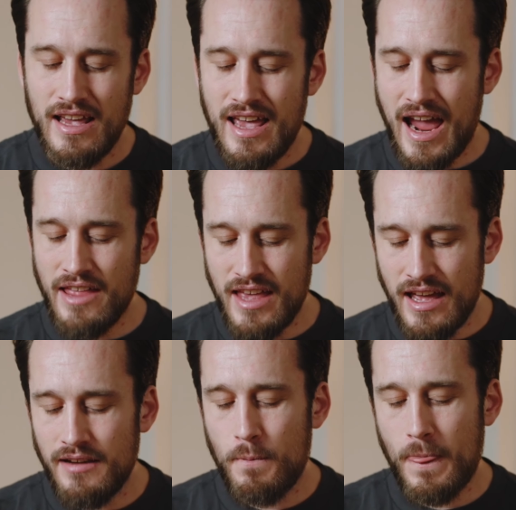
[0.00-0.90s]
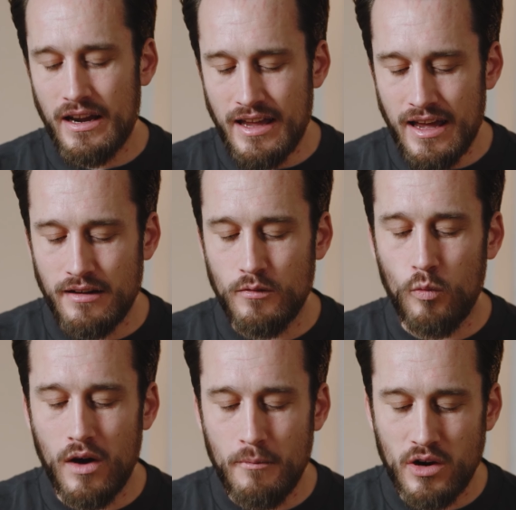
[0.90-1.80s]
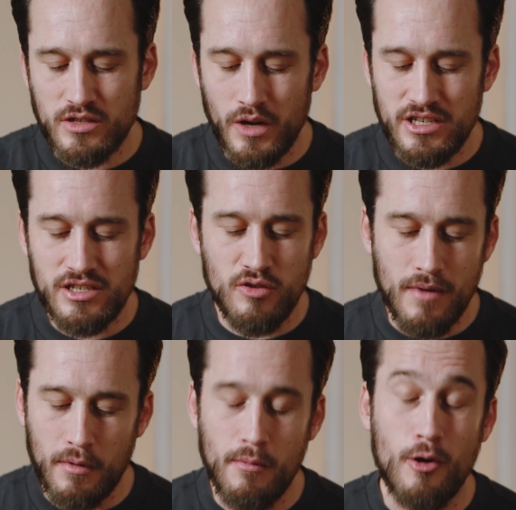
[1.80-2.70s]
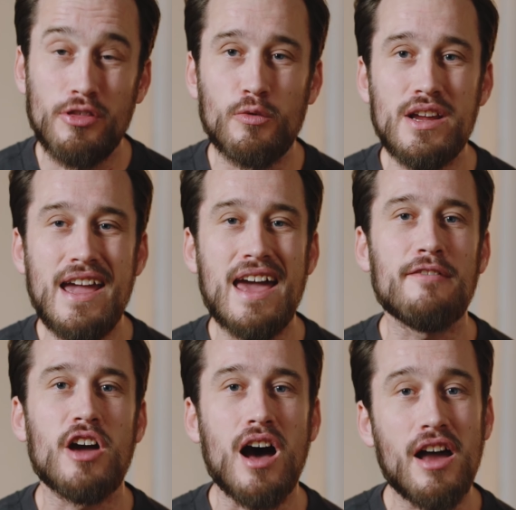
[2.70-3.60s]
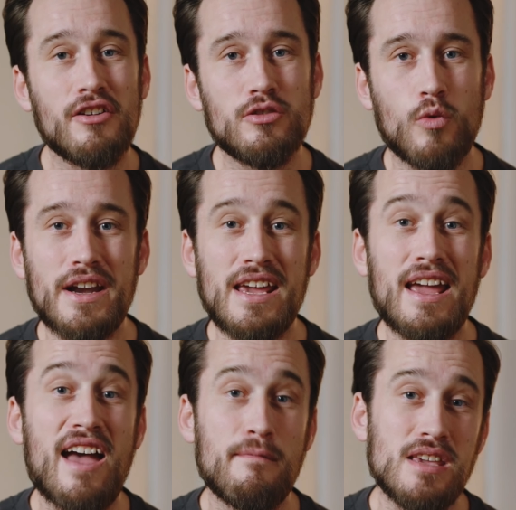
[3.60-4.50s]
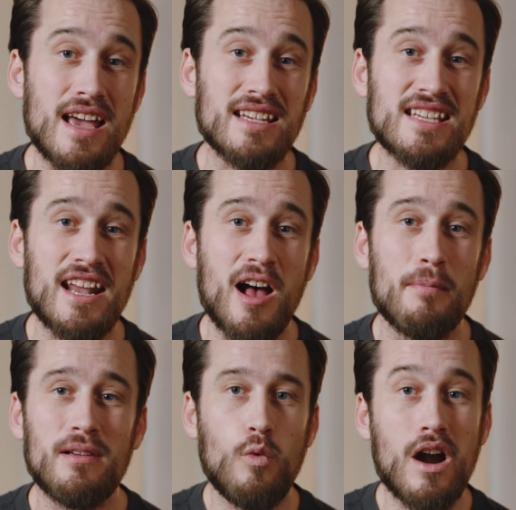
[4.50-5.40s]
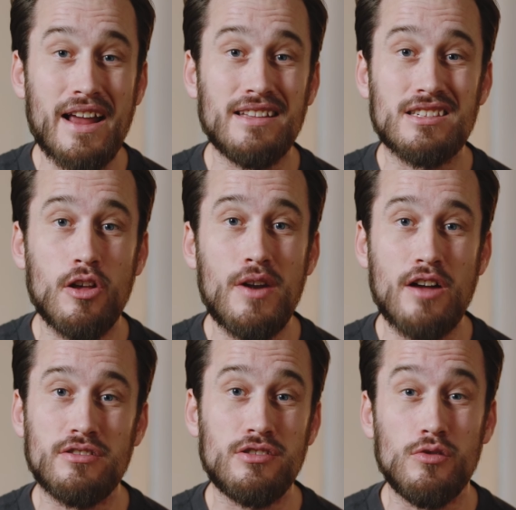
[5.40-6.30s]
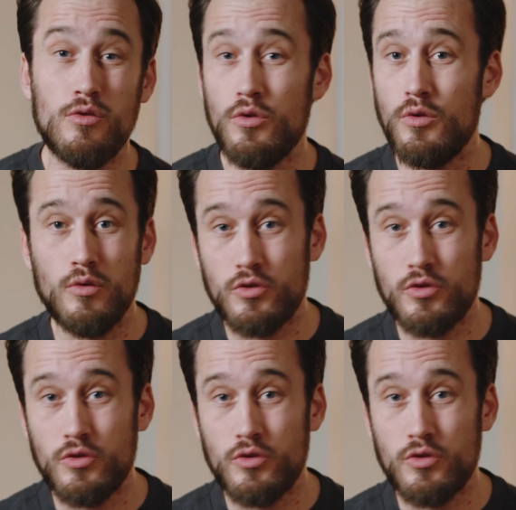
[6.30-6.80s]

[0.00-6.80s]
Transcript: And then again, one more switch to memory mode 3, and I've got 120 FPS set up where I can slow down to